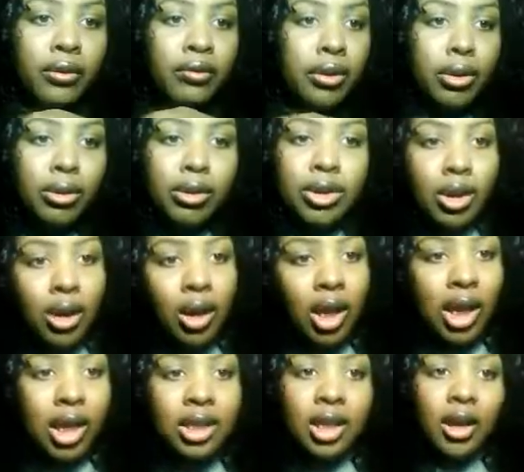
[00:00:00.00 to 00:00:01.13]
reviews and all
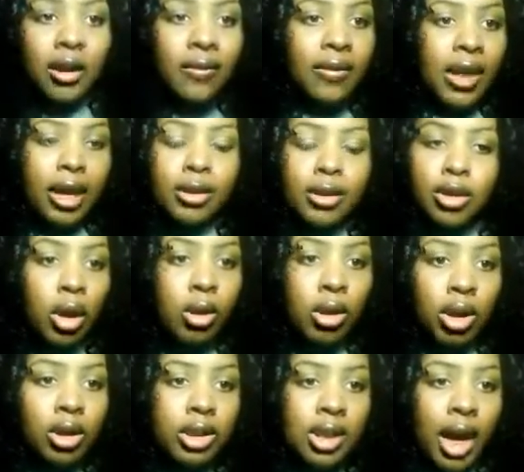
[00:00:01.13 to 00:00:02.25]
that stuff that don't
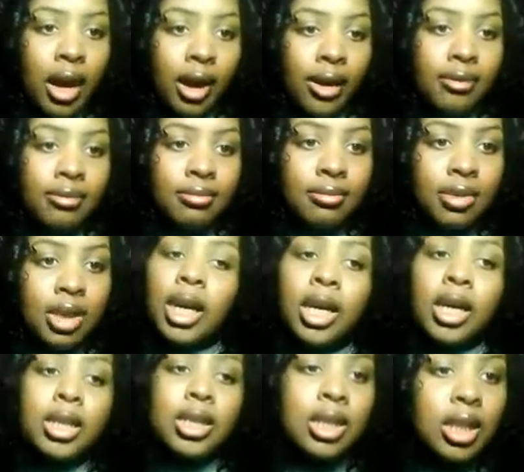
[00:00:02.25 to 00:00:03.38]
go to Sky
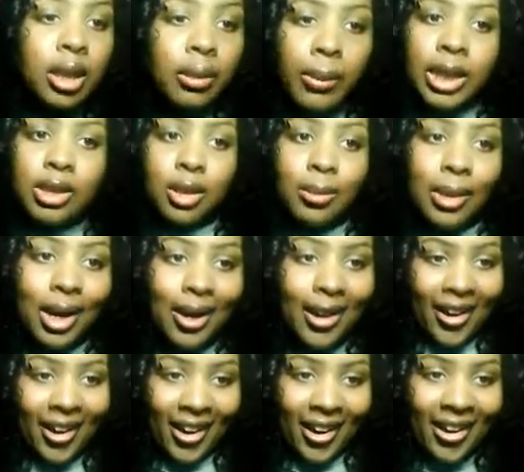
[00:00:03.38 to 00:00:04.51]
because she done messed up my
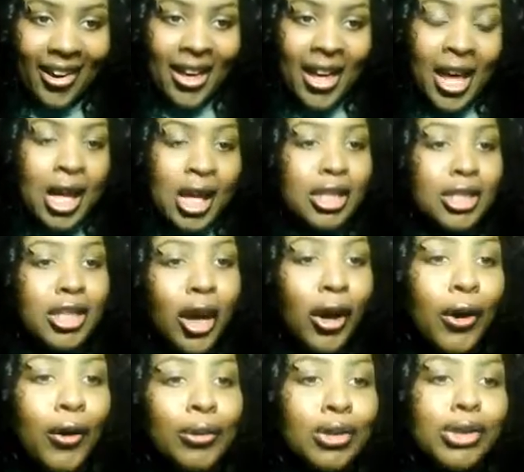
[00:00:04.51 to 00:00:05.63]
hair.
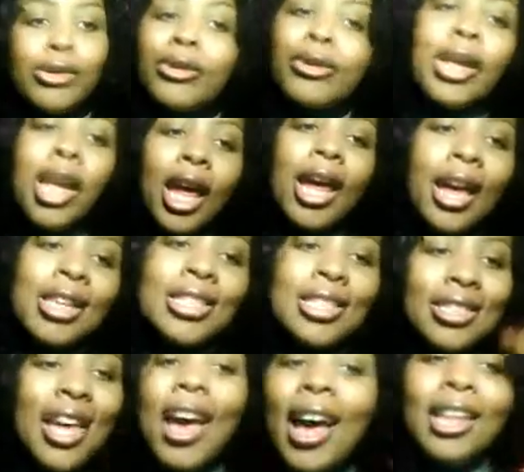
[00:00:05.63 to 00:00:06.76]
Don't do that,
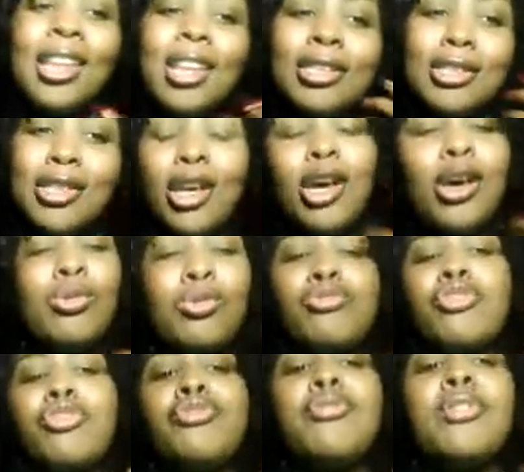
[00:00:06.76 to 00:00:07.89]
stylist. Don't
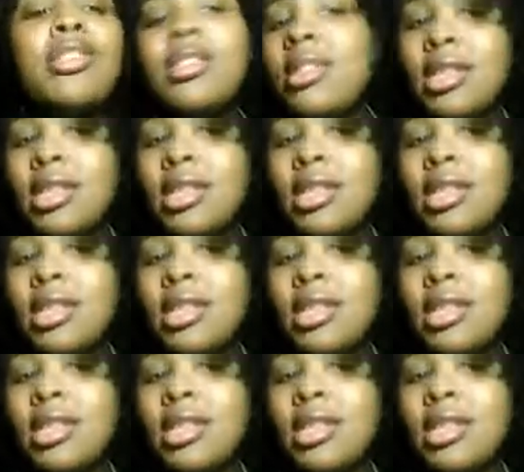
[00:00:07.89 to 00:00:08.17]
do it.